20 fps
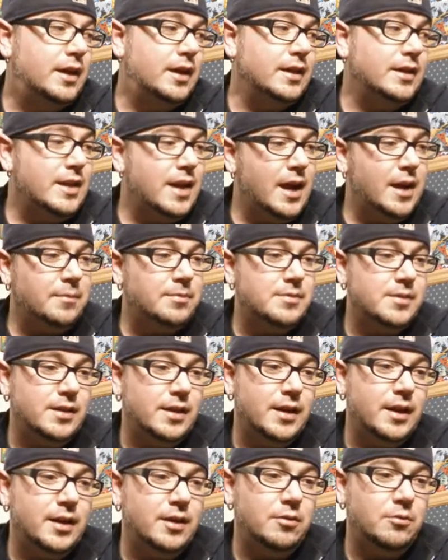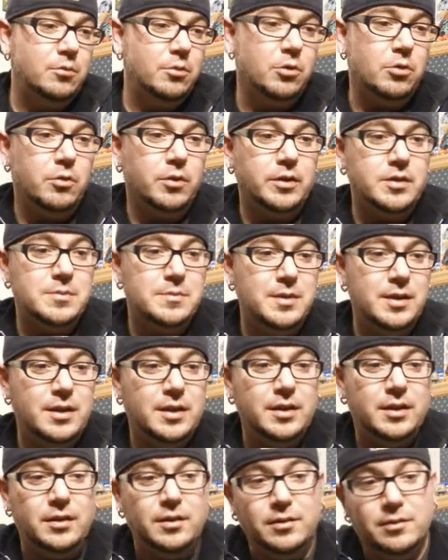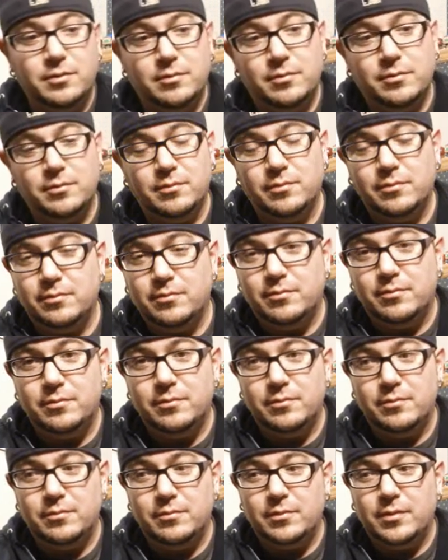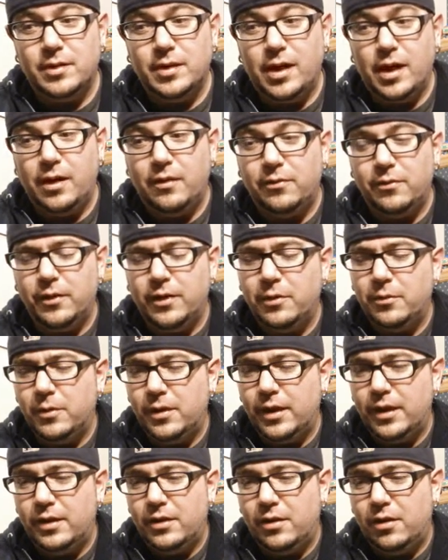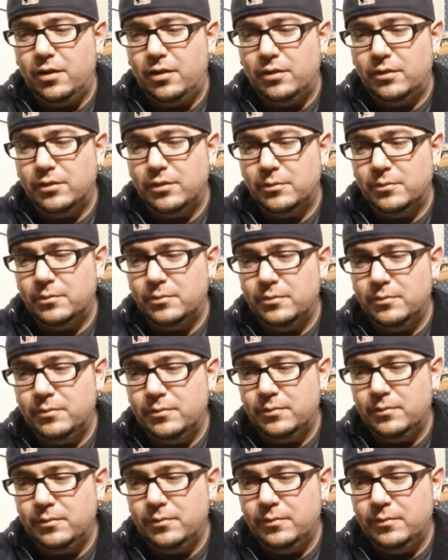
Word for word: kidnapped and were going to be I forget what they called them